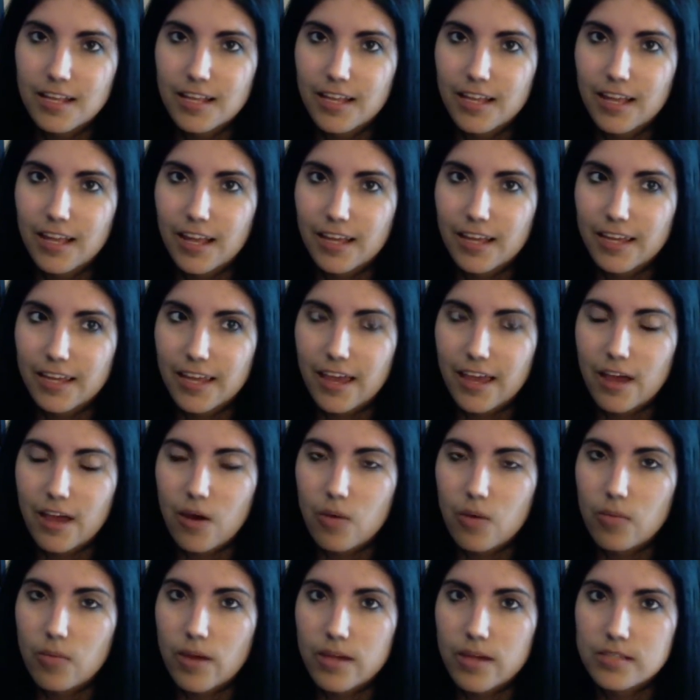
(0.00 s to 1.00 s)
I can't
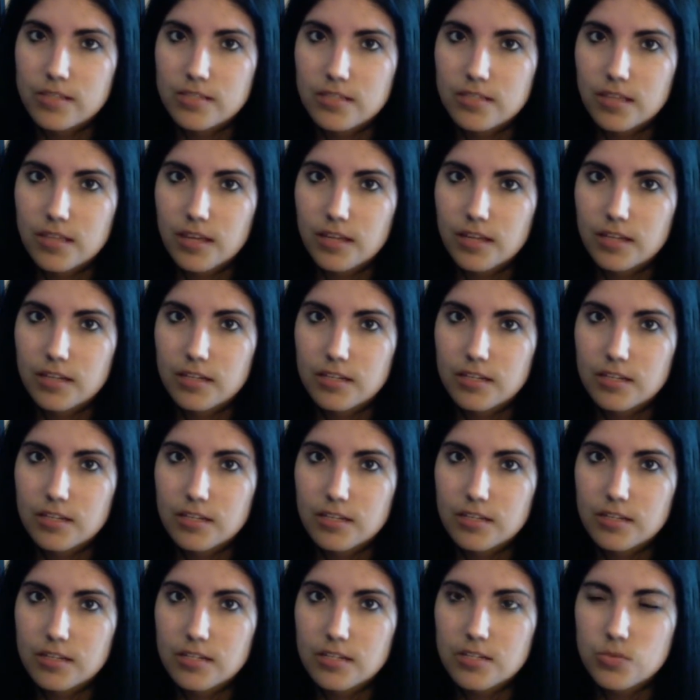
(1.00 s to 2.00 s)
go back to that
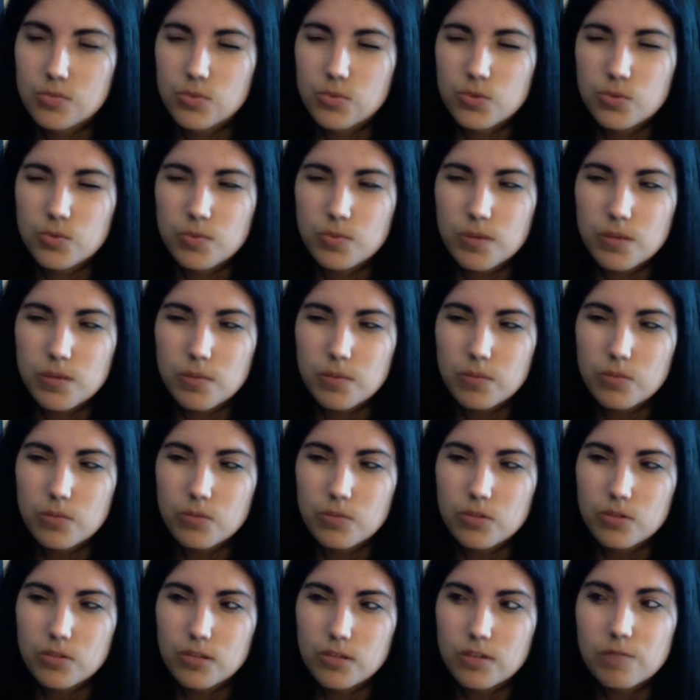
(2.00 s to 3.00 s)
because when you
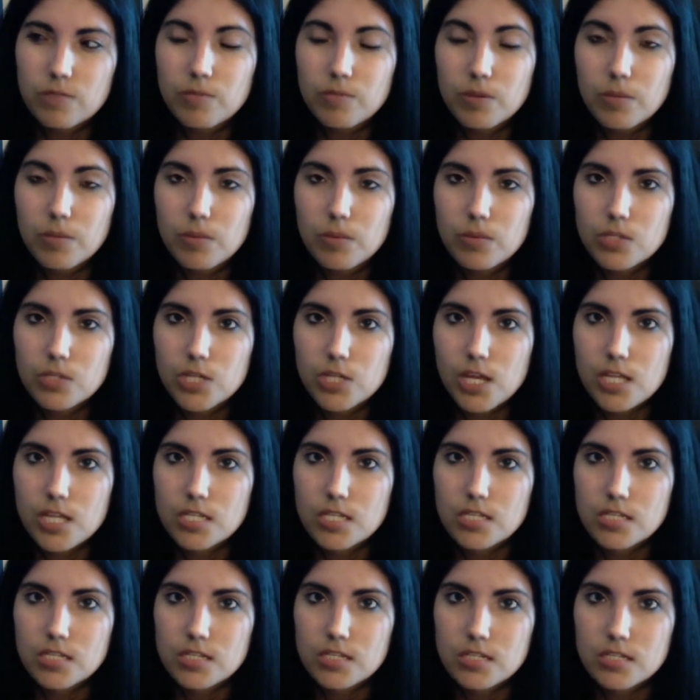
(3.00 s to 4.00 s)
give people
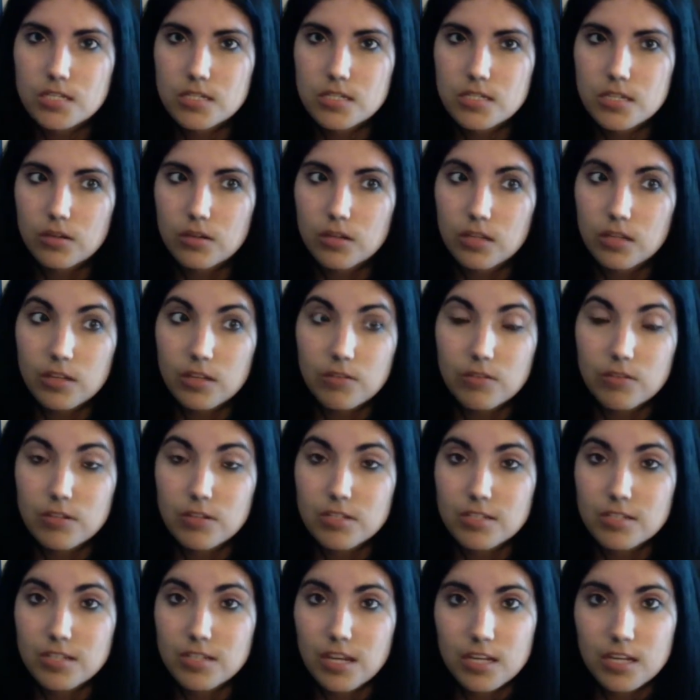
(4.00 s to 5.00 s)
chances, even
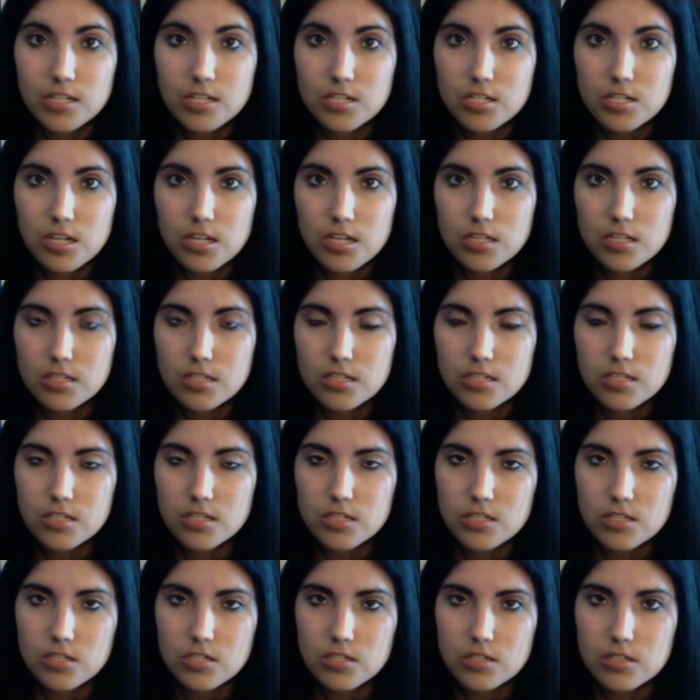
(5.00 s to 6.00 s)
a second chance,
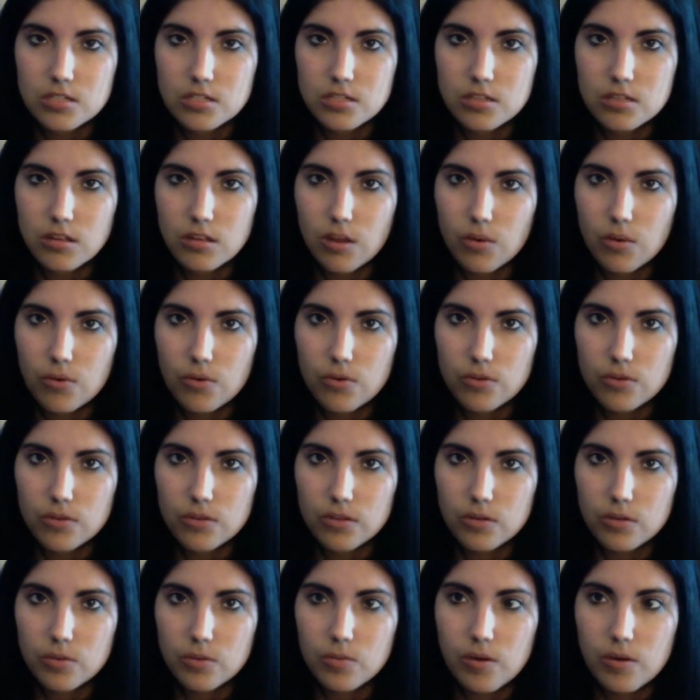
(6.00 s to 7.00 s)
it's just not worth
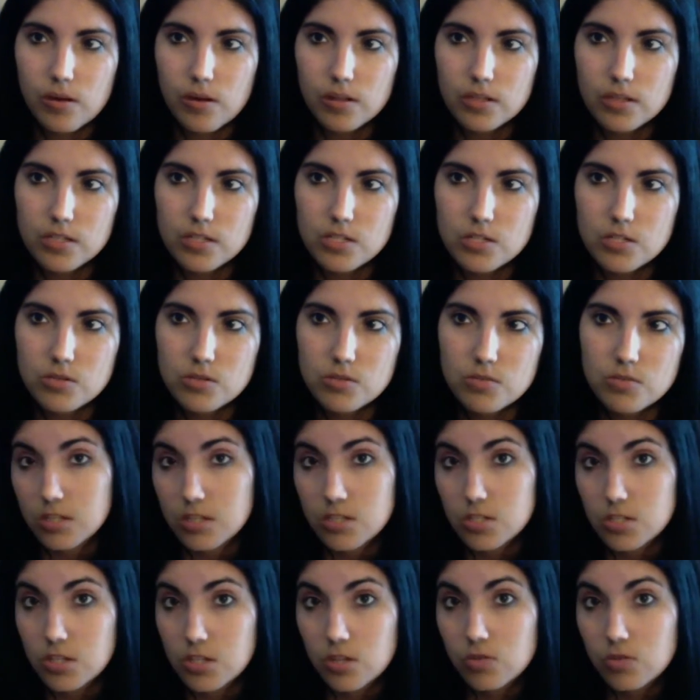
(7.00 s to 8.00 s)
it.
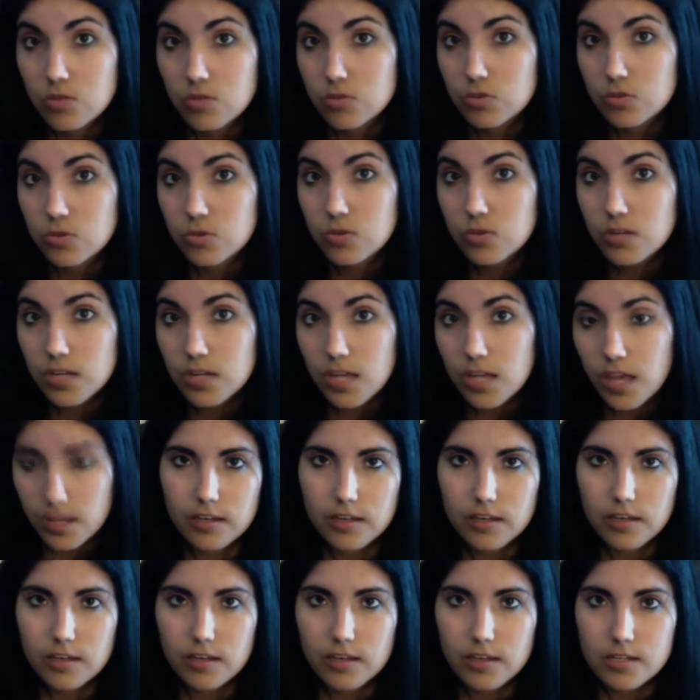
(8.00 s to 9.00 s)
They'll do it again.
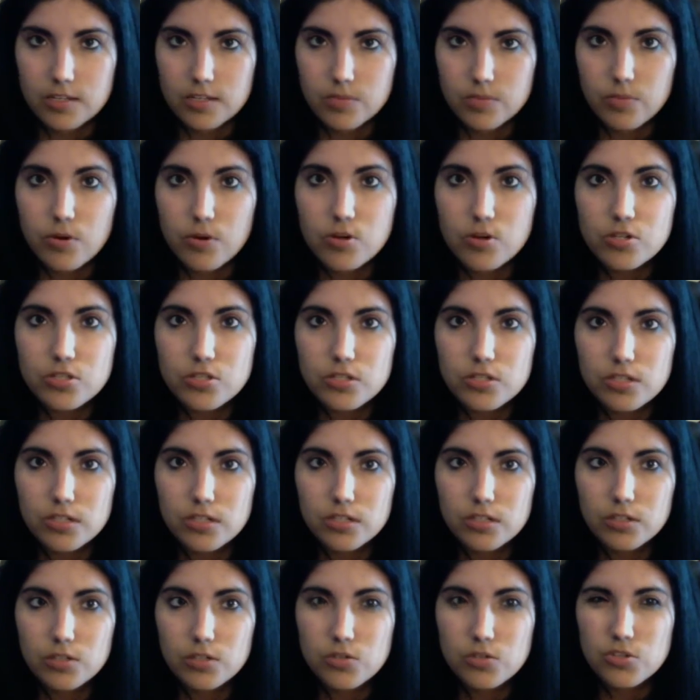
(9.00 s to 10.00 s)
As a
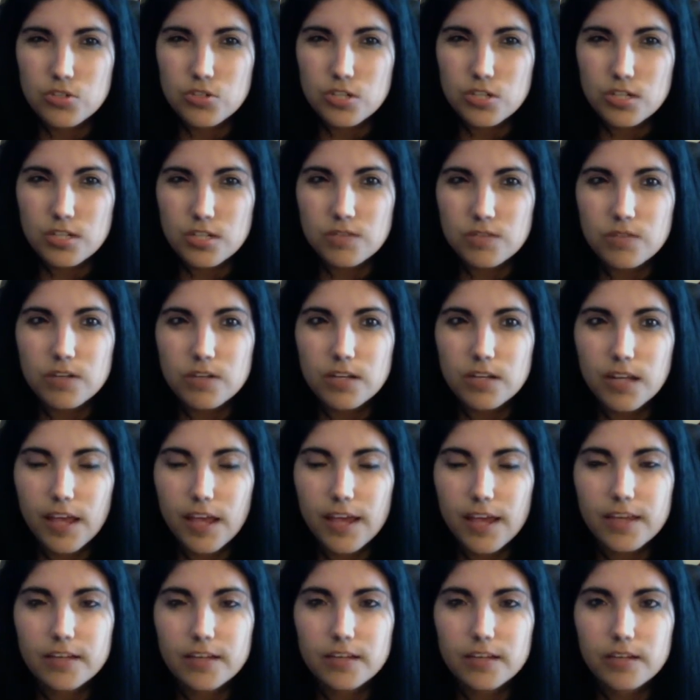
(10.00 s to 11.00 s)
person, you shouldn't even
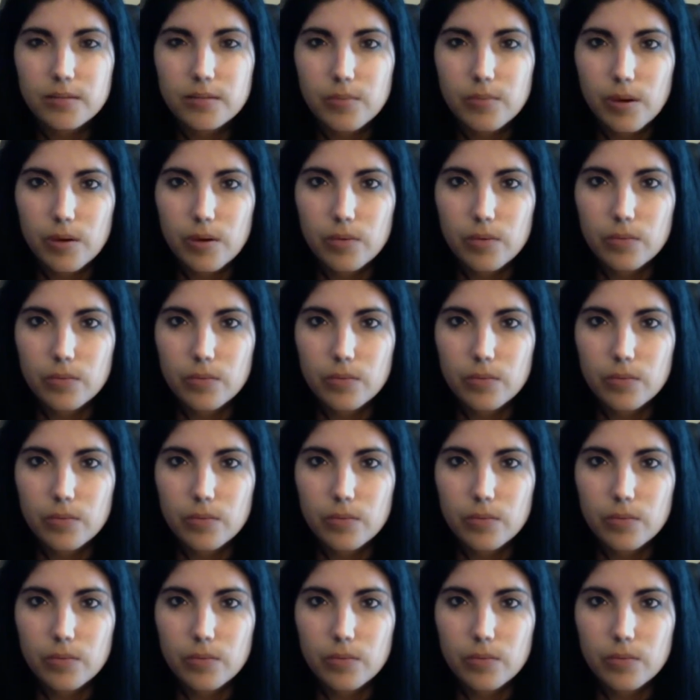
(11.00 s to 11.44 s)
lie about